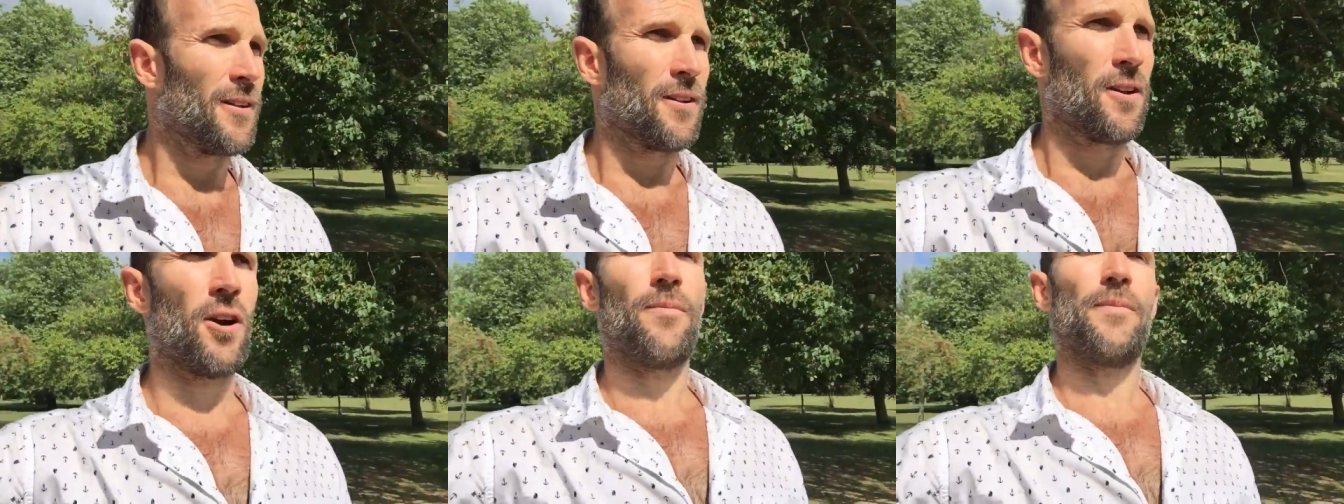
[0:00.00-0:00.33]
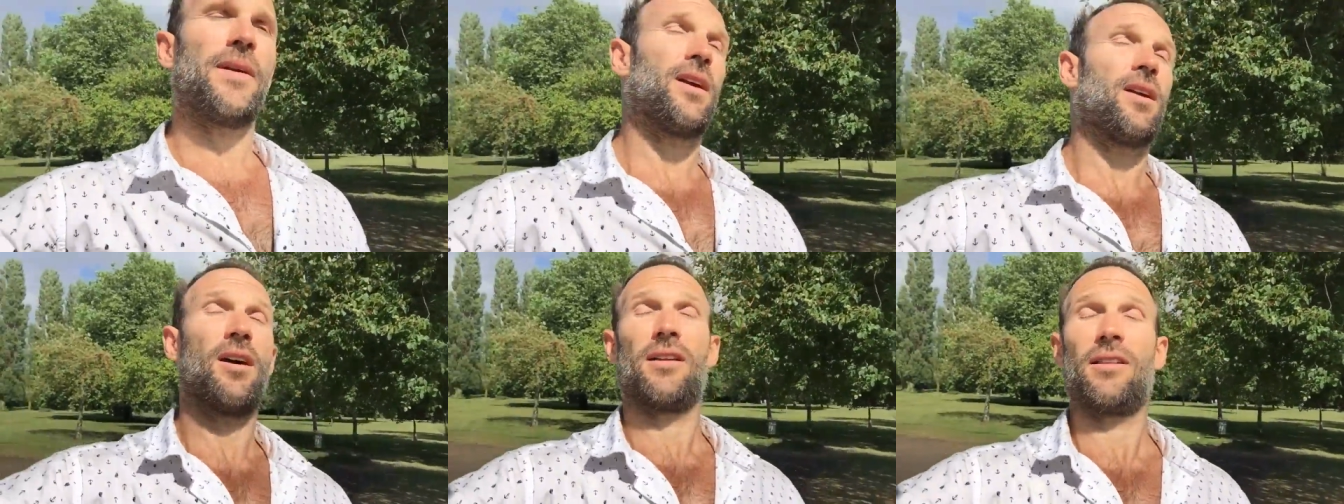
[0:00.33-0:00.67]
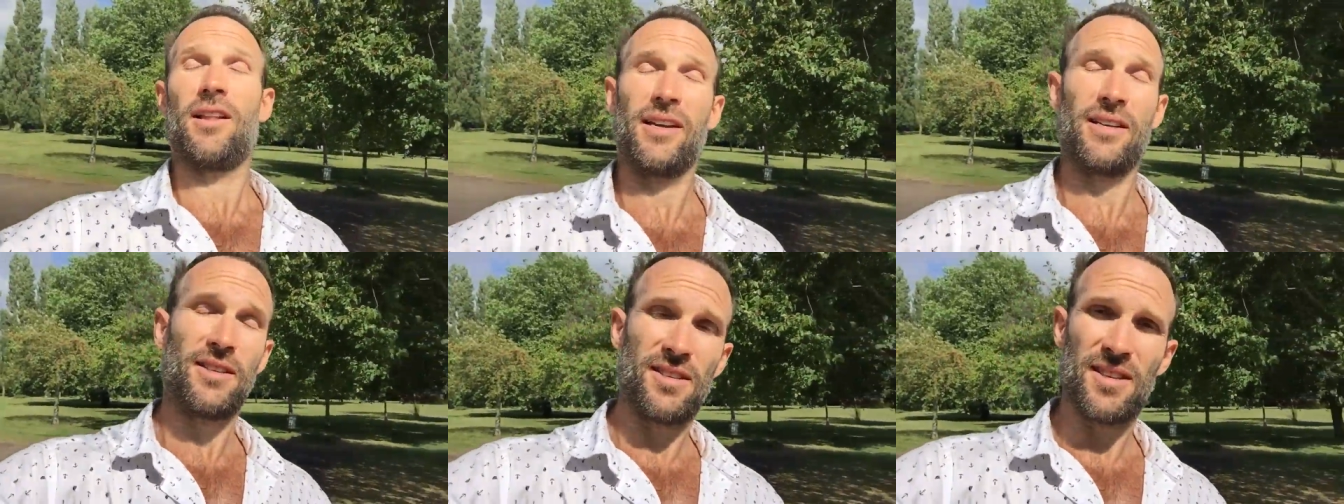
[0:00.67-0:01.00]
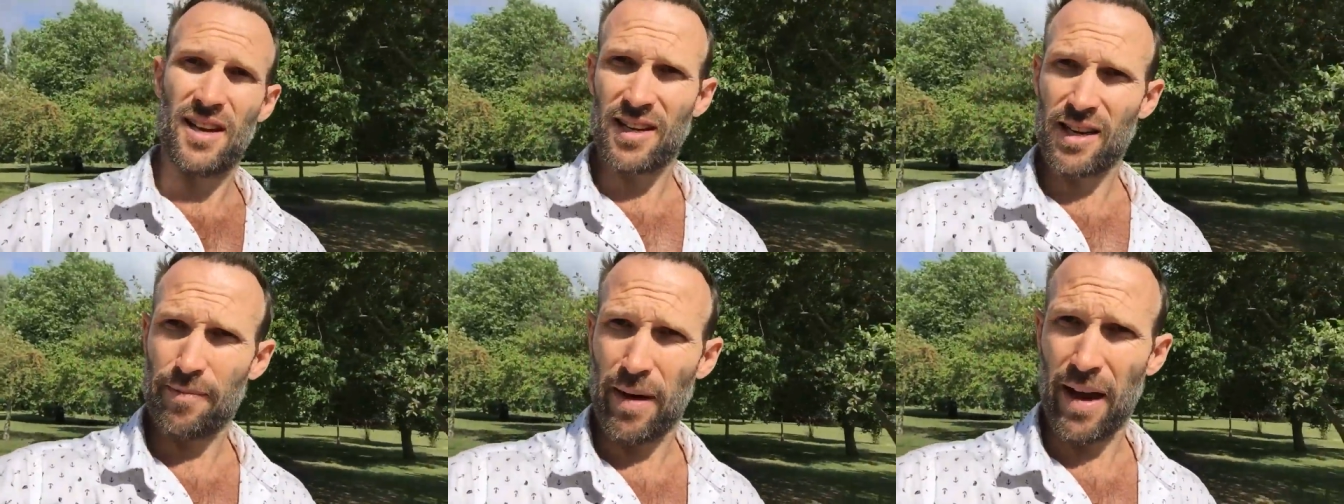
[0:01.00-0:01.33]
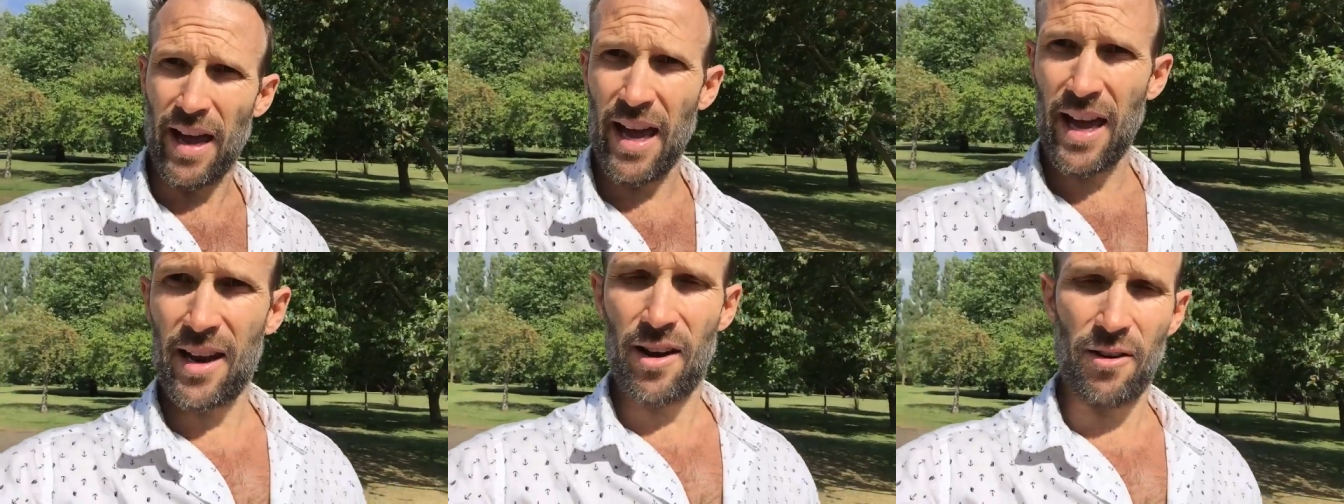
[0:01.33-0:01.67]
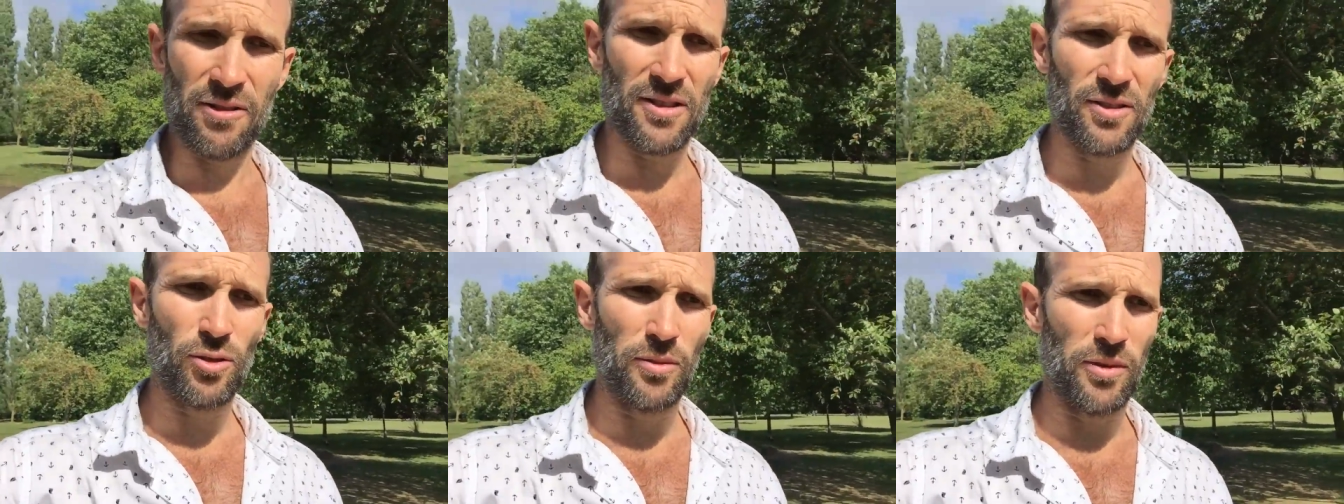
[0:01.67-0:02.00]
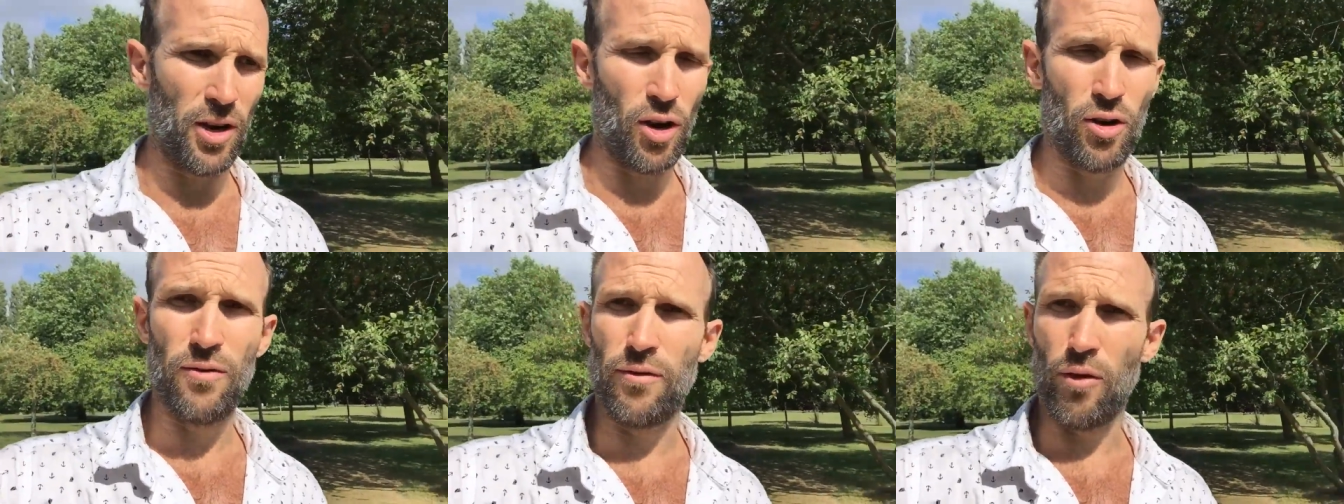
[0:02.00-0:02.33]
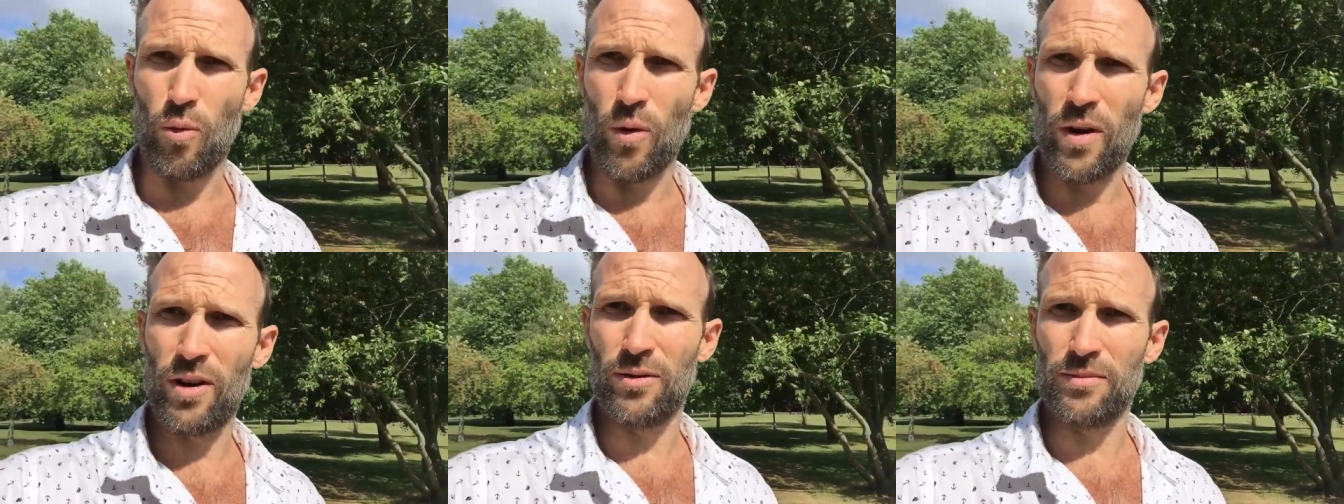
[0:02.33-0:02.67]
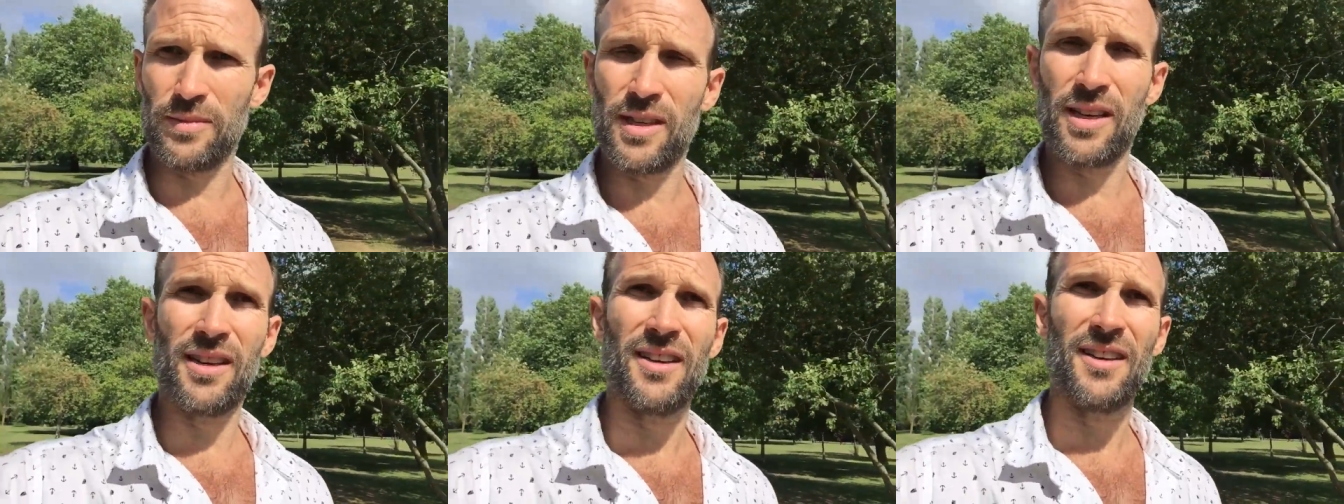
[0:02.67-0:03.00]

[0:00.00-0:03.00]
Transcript: got me kind of like stuck in my head. I was a little bit overwhelmed,